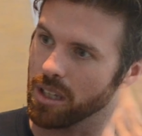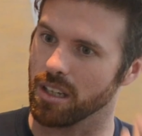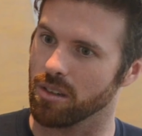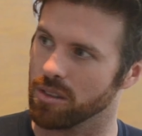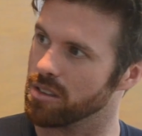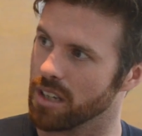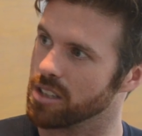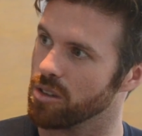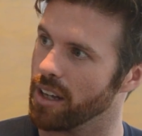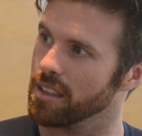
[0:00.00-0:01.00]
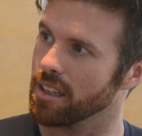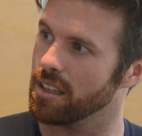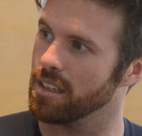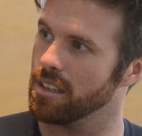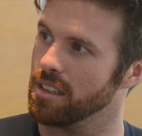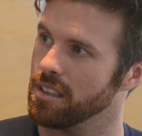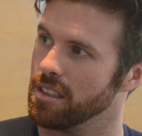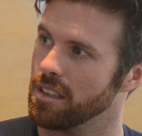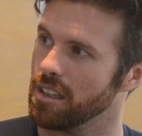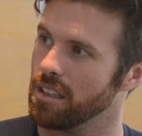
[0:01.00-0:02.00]
leading with your sexuality?
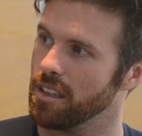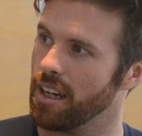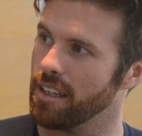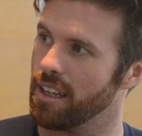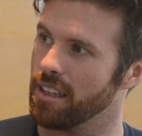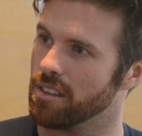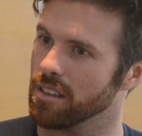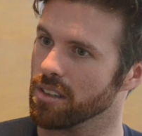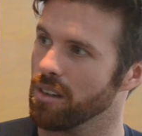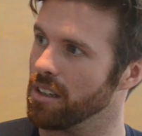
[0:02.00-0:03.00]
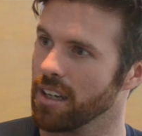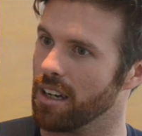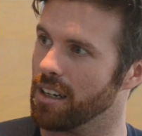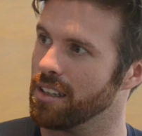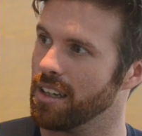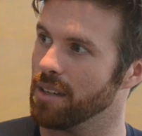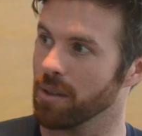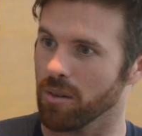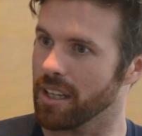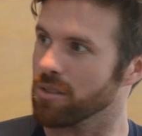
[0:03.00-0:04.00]
And then they're like, well, yeah. And I'm
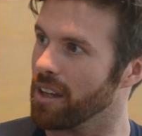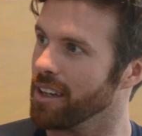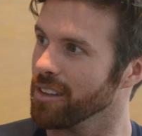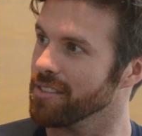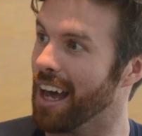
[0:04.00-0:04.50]
like, well, that's why they only